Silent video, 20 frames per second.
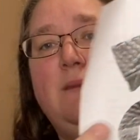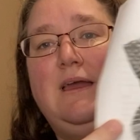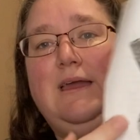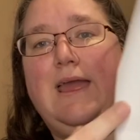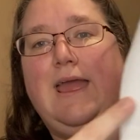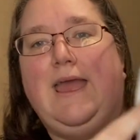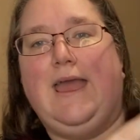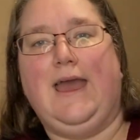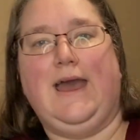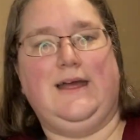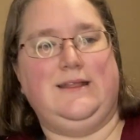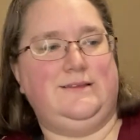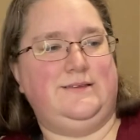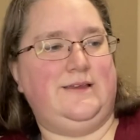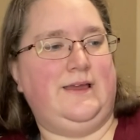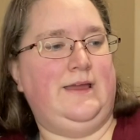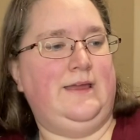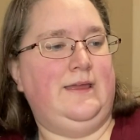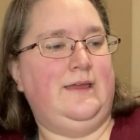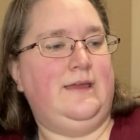And
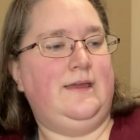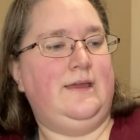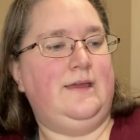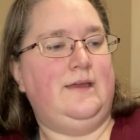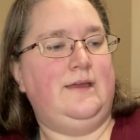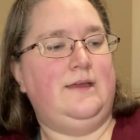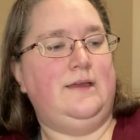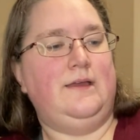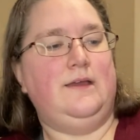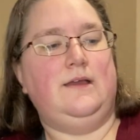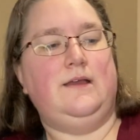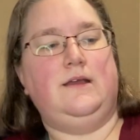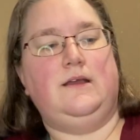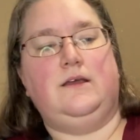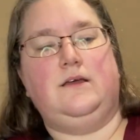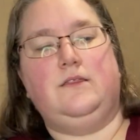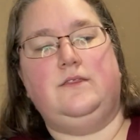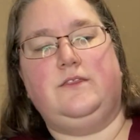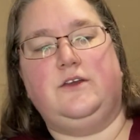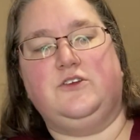
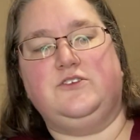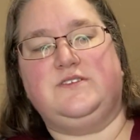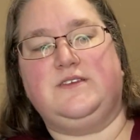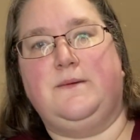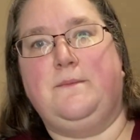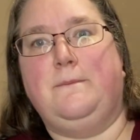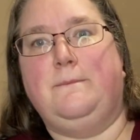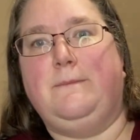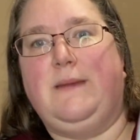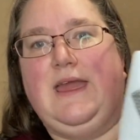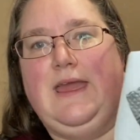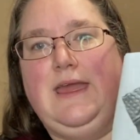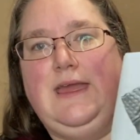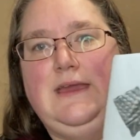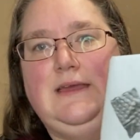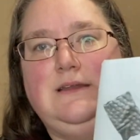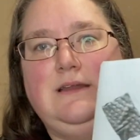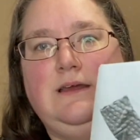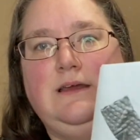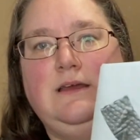there's a
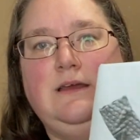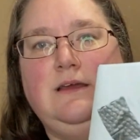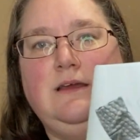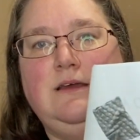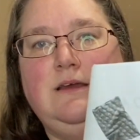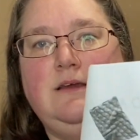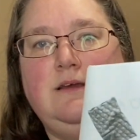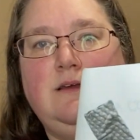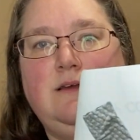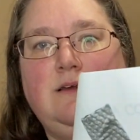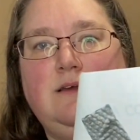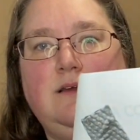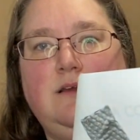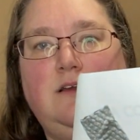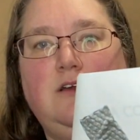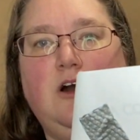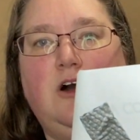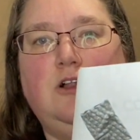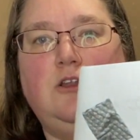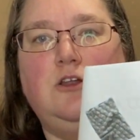main
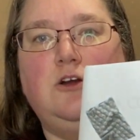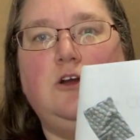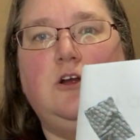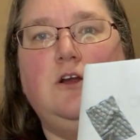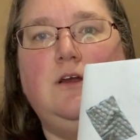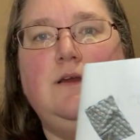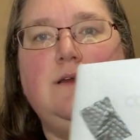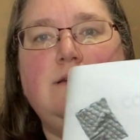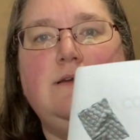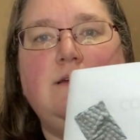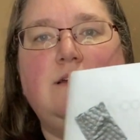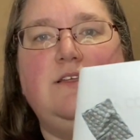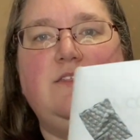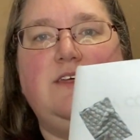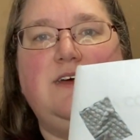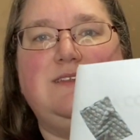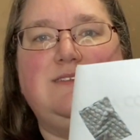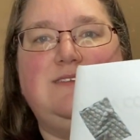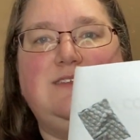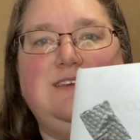color
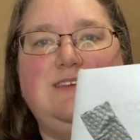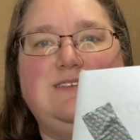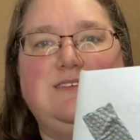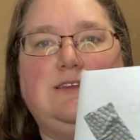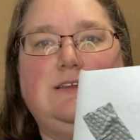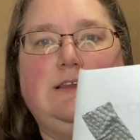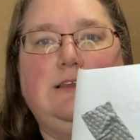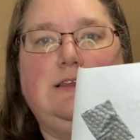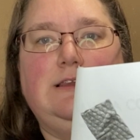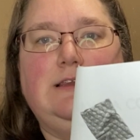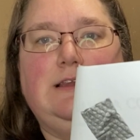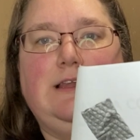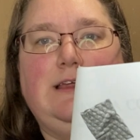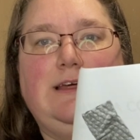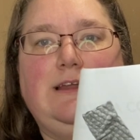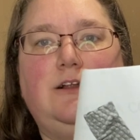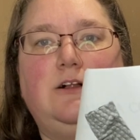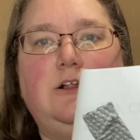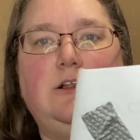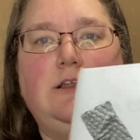that's these
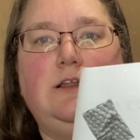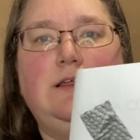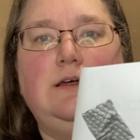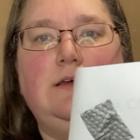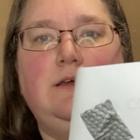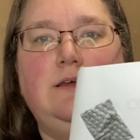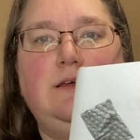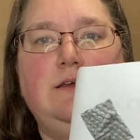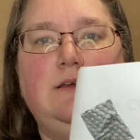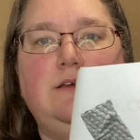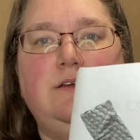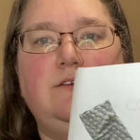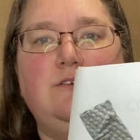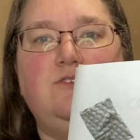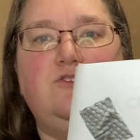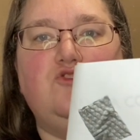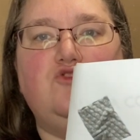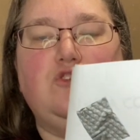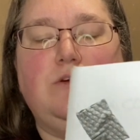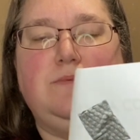little
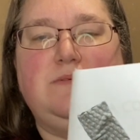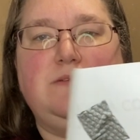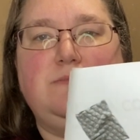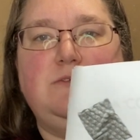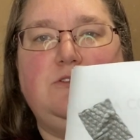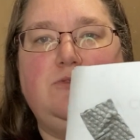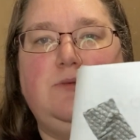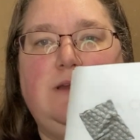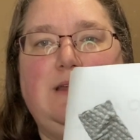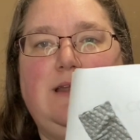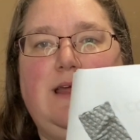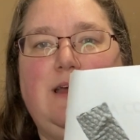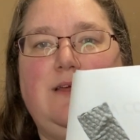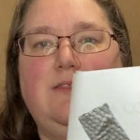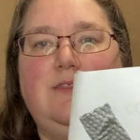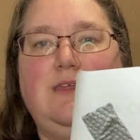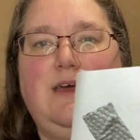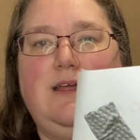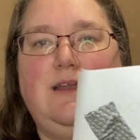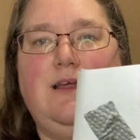strips in between,
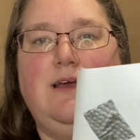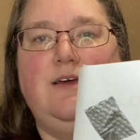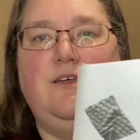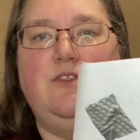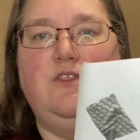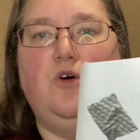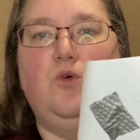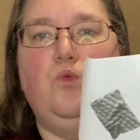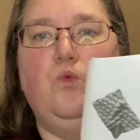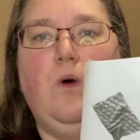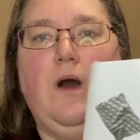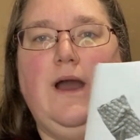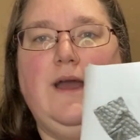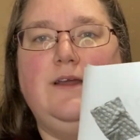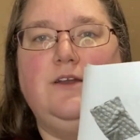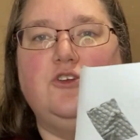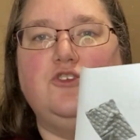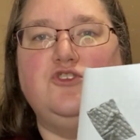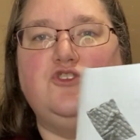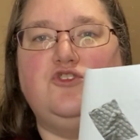and then the
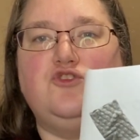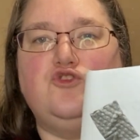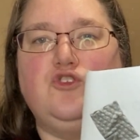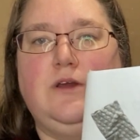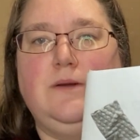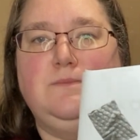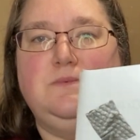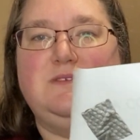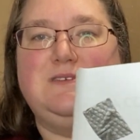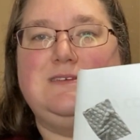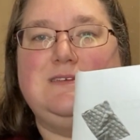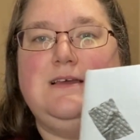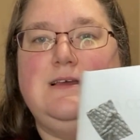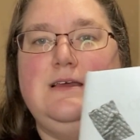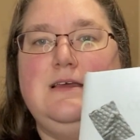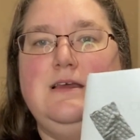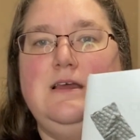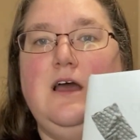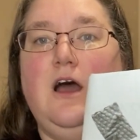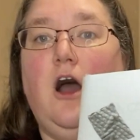wider strips
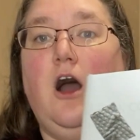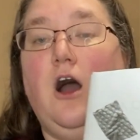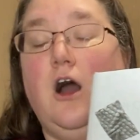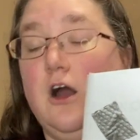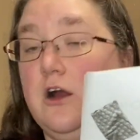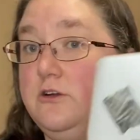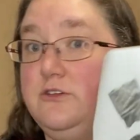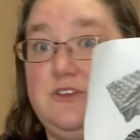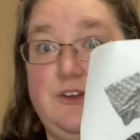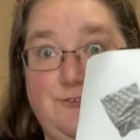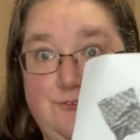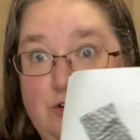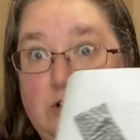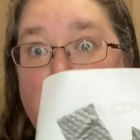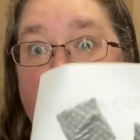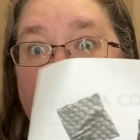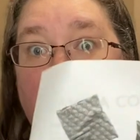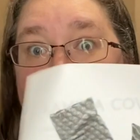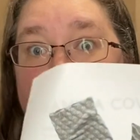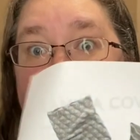are different
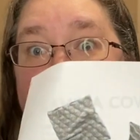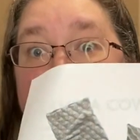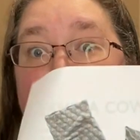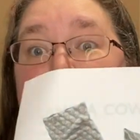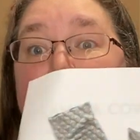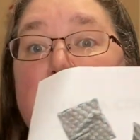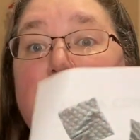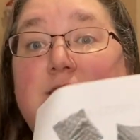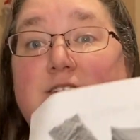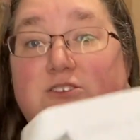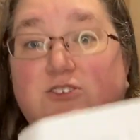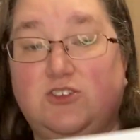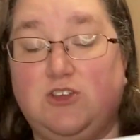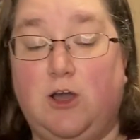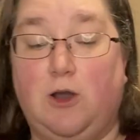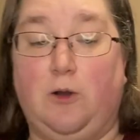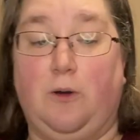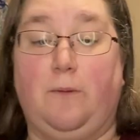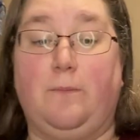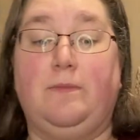colors.
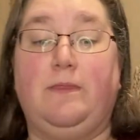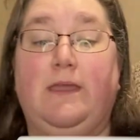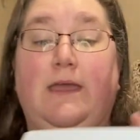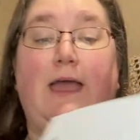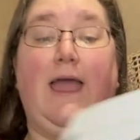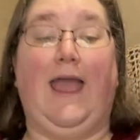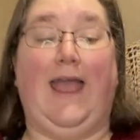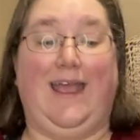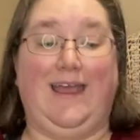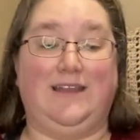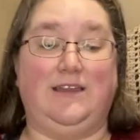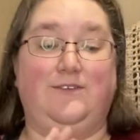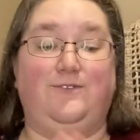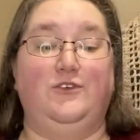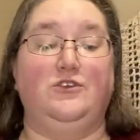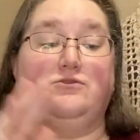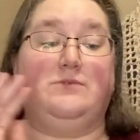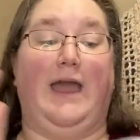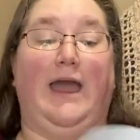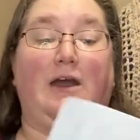So, and if
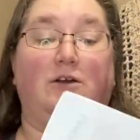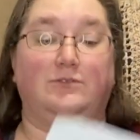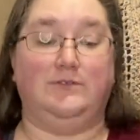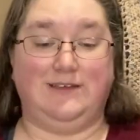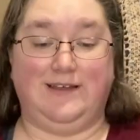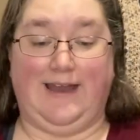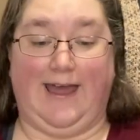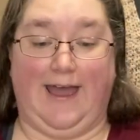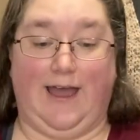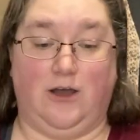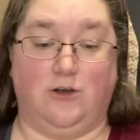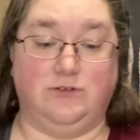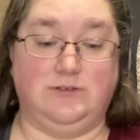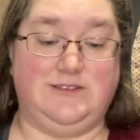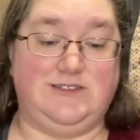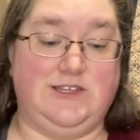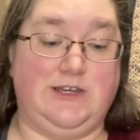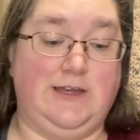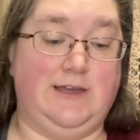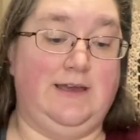you count it
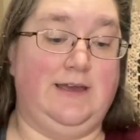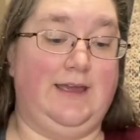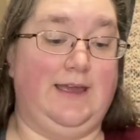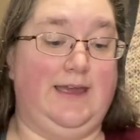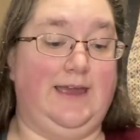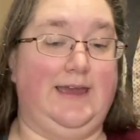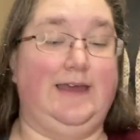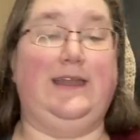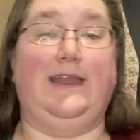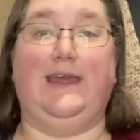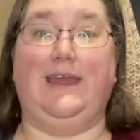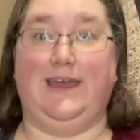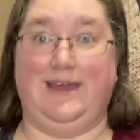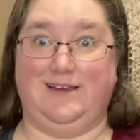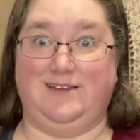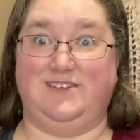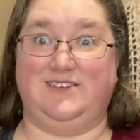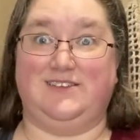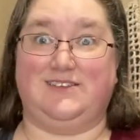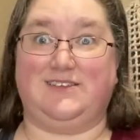out, it
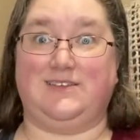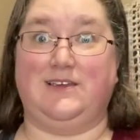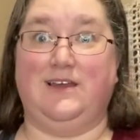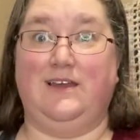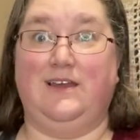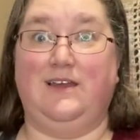is